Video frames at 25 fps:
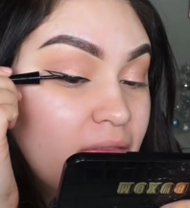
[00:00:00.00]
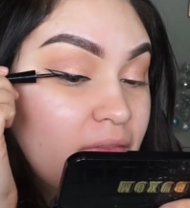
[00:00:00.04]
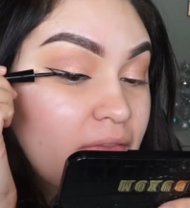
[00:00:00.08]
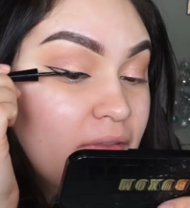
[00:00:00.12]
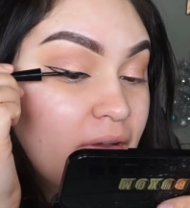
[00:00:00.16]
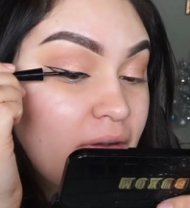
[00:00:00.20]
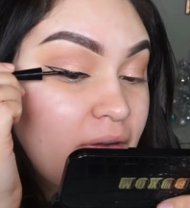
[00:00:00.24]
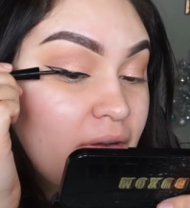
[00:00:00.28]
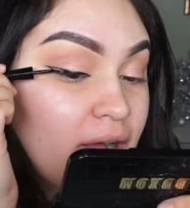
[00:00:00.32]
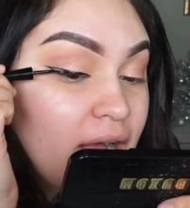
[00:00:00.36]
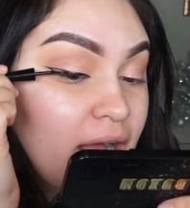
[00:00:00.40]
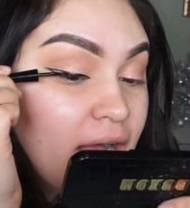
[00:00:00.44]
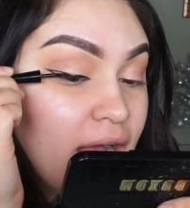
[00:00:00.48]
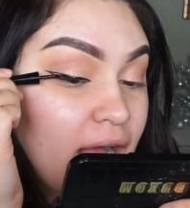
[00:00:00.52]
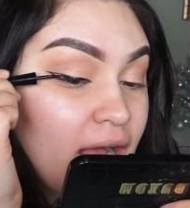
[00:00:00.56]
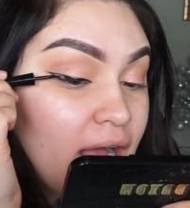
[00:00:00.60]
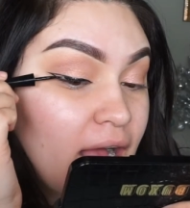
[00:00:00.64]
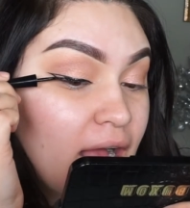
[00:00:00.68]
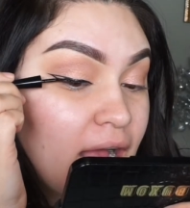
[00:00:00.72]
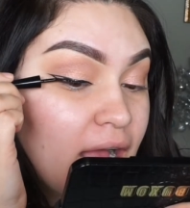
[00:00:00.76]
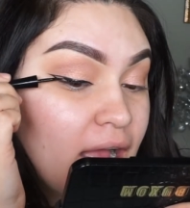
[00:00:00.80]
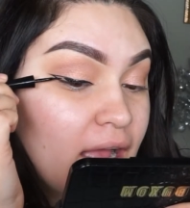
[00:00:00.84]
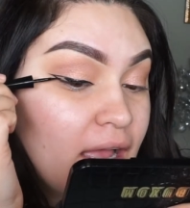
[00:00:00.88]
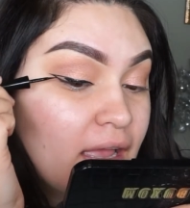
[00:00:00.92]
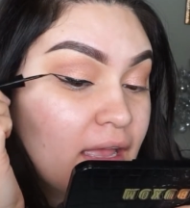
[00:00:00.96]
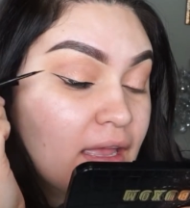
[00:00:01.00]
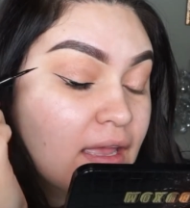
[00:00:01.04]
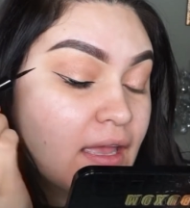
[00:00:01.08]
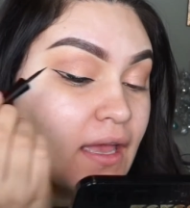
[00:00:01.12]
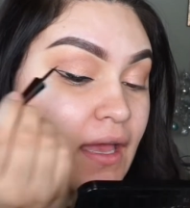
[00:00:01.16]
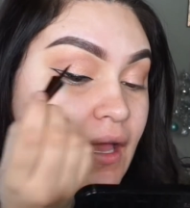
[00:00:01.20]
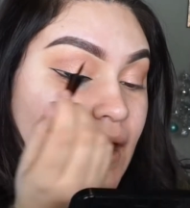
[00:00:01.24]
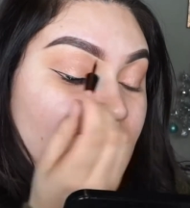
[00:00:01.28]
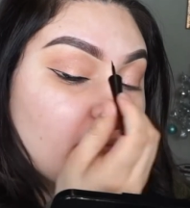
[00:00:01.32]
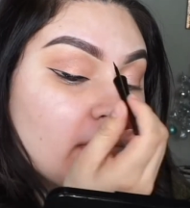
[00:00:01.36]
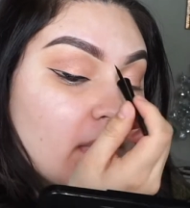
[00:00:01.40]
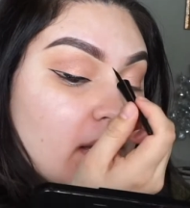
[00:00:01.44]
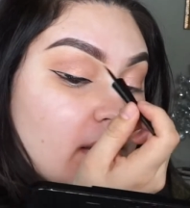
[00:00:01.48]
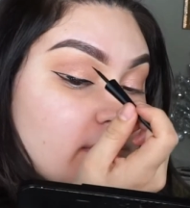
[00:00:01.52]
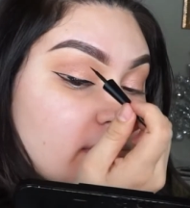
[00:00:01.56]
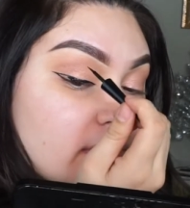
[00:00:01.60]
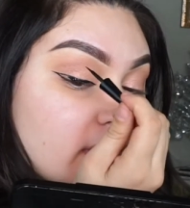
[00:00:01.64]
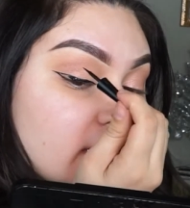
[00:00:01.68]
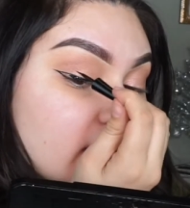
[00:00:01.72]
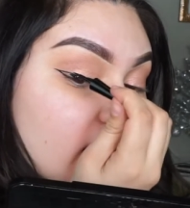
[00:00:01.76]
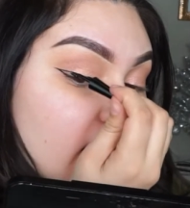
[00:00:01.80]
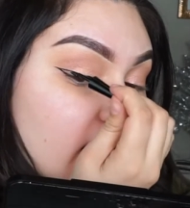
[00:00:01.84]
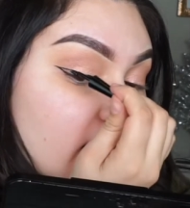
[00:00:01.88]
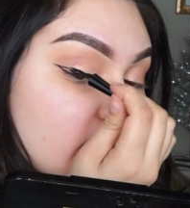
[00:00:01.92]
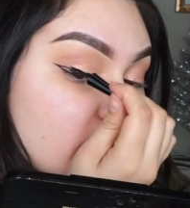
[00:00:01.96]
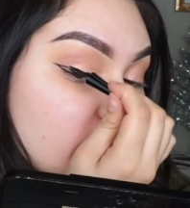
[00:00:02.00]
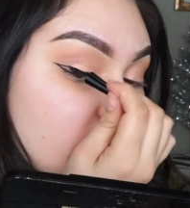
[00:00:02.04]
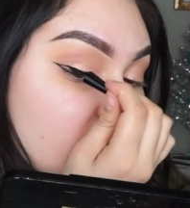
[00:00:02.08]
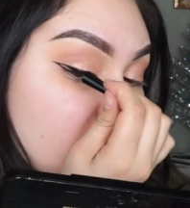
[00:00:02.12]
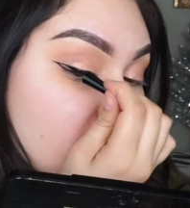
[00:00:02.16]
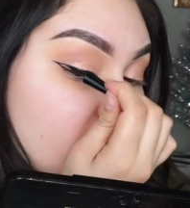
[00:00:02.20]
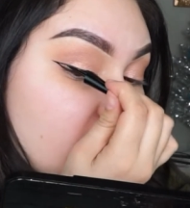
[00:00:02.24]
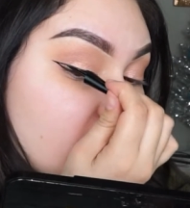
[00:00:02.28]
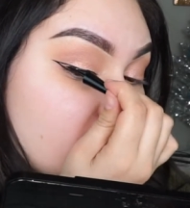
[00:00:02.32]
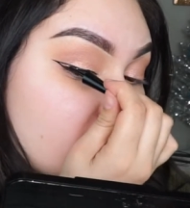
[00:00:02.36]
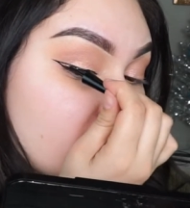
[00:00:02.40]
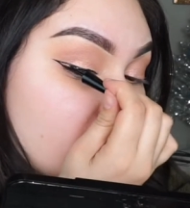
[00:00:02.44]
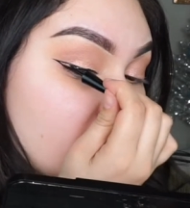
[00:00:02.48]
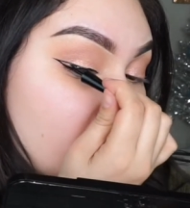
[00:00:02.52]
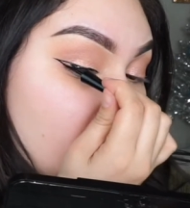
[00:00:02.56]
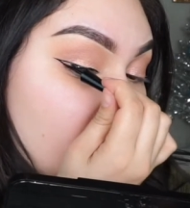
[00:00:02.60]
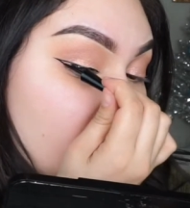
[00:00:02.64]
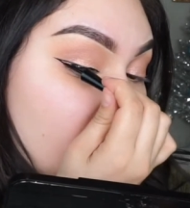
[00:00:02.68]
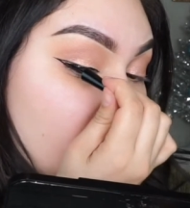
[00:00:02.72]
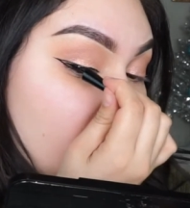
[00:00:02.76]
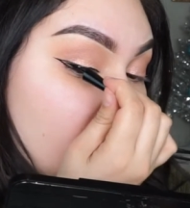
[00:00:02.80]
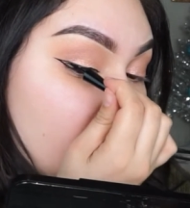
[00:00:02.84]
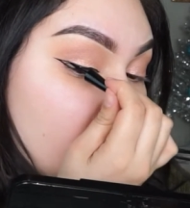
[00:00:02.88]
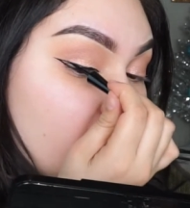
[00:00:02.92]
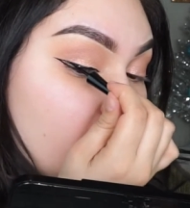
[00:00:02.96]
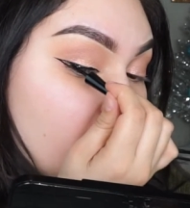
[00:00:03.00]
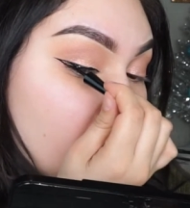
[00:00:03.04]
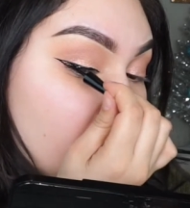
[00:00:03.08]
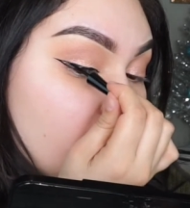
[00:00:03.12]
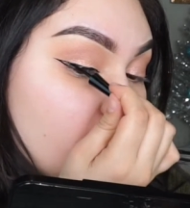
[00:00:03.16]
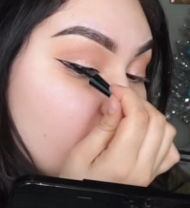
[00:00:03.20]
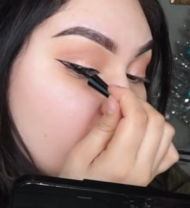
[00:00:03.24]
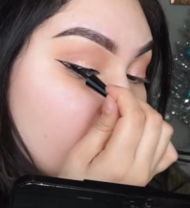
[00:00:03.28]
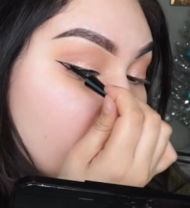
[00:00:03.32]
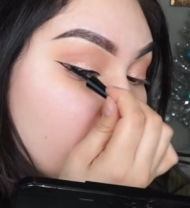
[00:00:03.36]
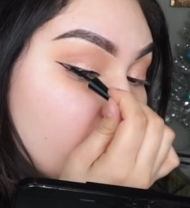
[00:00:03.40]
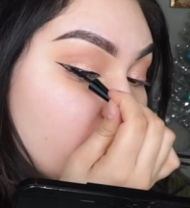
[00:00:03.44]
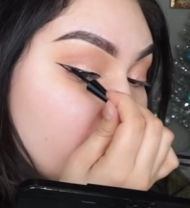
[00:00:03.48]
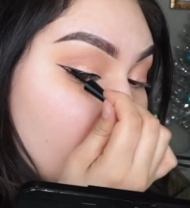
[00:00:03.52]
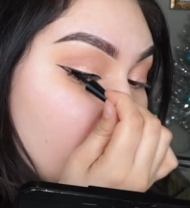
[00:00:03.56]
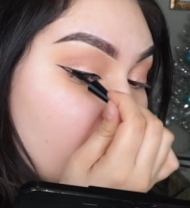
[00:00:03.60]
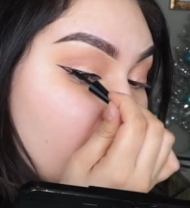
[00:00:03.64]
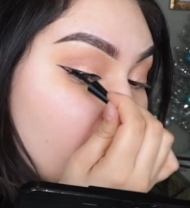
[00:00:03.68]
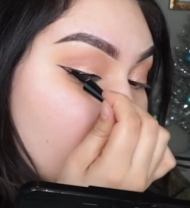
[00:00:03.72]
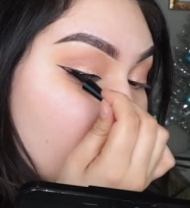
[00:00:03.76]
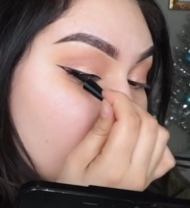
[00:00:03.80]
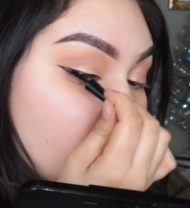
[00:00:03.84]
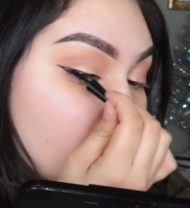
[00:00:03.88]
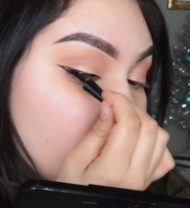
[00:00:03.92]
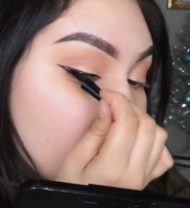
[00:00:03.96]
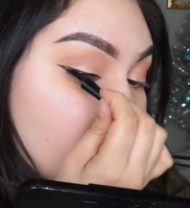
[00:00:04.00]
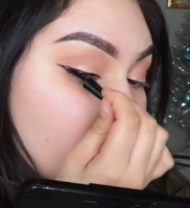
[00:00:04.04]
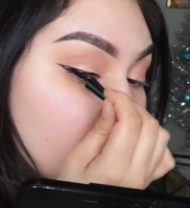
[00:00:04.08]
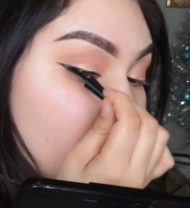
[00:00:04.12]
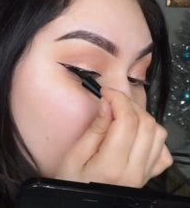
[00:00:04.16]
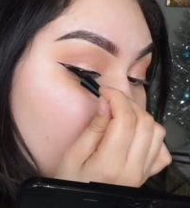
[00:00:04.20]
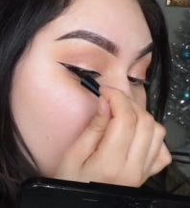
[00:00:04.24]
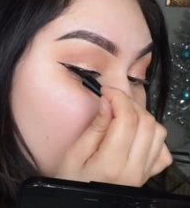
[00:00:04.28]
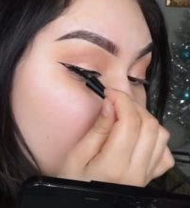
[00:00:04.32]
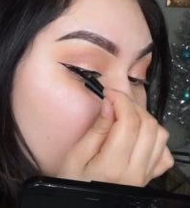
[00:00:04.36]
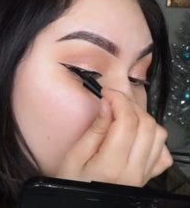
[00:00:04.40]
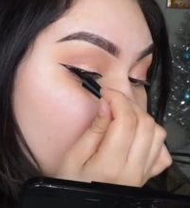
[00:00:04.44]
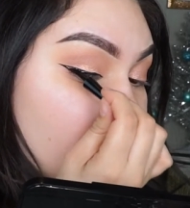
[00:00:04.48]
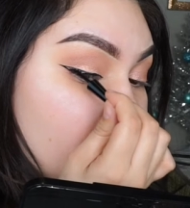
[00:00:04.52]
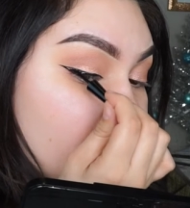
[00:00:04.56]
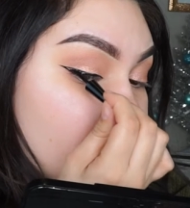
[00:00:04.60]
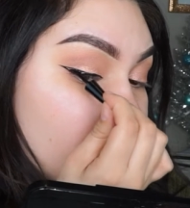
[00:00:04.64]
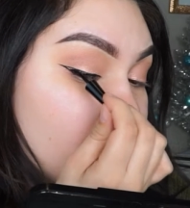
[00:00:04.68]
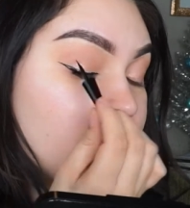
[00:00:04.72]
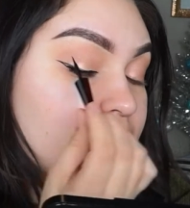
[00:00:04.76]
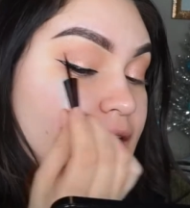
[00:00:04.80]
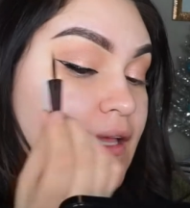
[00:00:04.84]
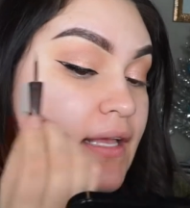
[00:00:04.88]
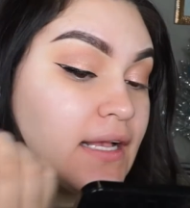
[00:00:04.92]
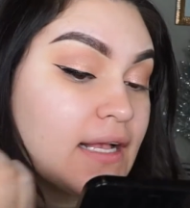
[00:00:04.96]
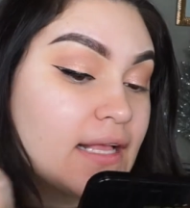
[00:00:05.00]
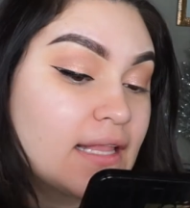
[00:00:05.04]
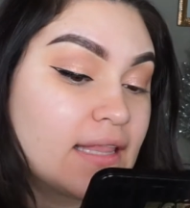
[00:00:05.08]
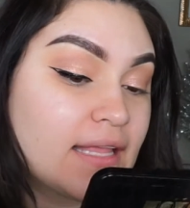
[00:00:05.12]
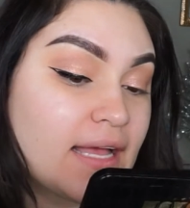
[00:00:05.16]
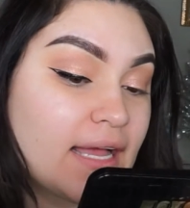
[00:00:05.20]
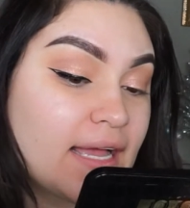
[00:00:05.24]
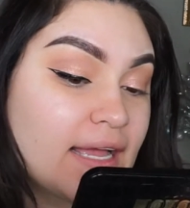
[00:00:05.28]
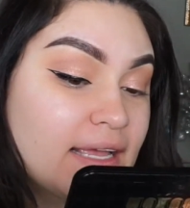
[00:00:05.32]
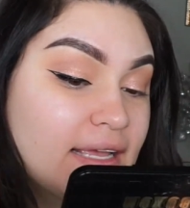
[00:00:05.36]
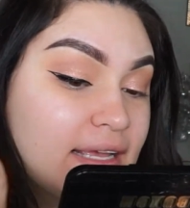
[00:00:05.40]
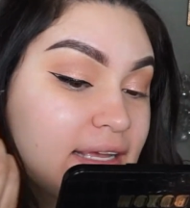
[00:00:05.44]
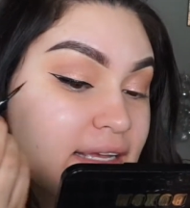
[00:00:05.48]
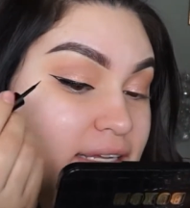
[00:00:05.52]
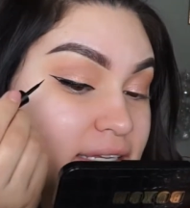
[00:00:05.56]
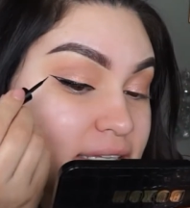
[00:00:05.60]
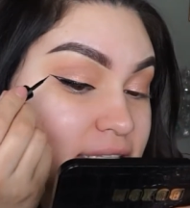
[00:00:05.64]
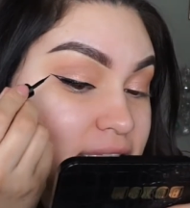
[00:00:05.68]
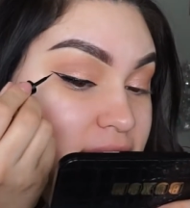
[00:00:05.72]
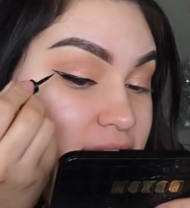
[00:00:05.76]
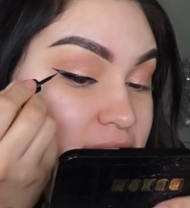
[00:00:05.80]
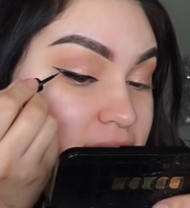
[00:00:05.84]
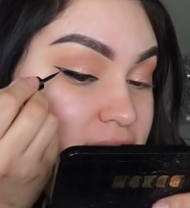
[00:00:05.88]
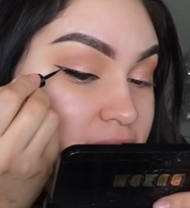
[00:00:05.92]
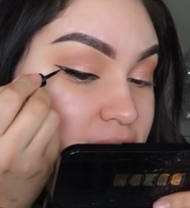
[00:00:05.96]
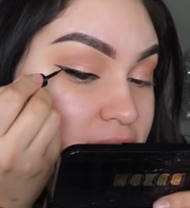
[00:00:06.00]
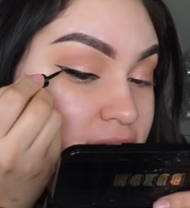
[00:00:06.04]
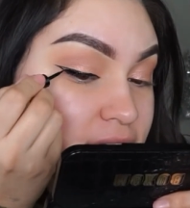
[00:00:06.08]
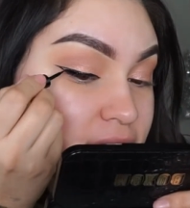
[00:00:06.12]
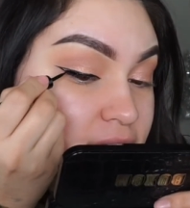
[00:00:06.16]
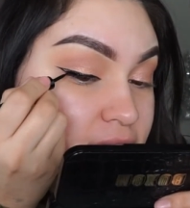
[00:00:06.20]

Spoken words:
So I am obsessed with this liner, so shout out to my client.